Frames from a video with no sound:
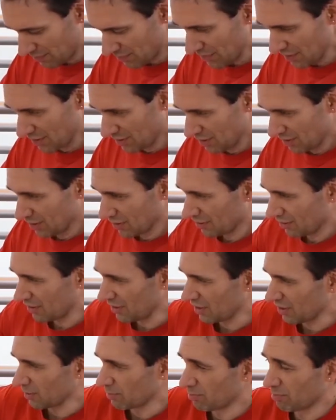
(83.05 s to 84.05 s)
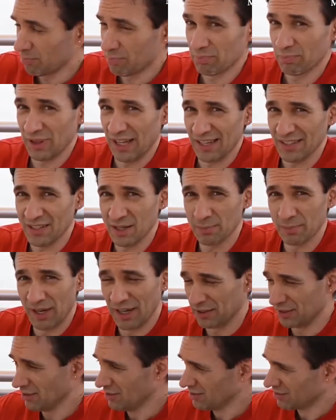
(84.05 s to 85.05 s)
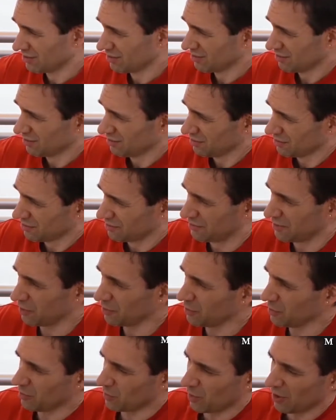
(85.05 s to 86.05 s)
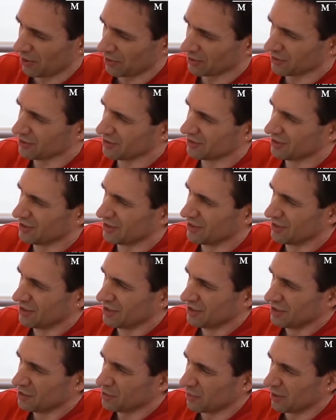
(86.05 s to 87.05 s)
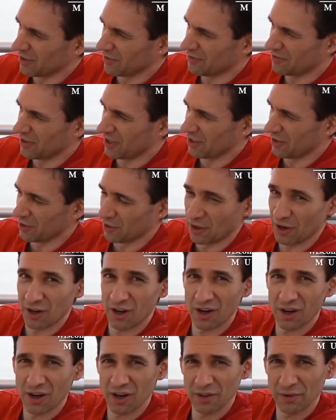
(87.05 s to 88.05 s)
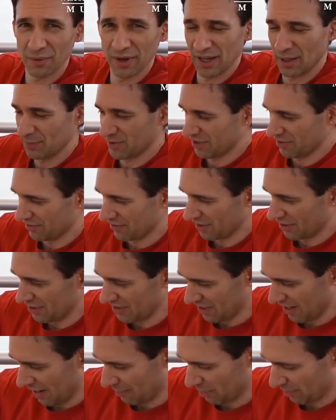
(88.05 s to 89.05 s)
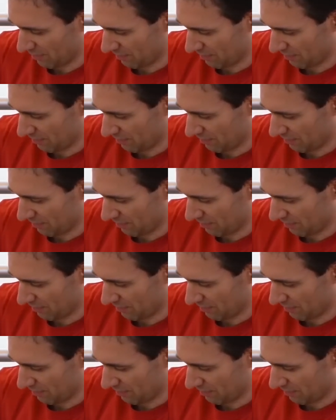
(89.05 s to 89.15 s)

You need a plastic bottle filled with water. You want to fill it all the way up to the very top.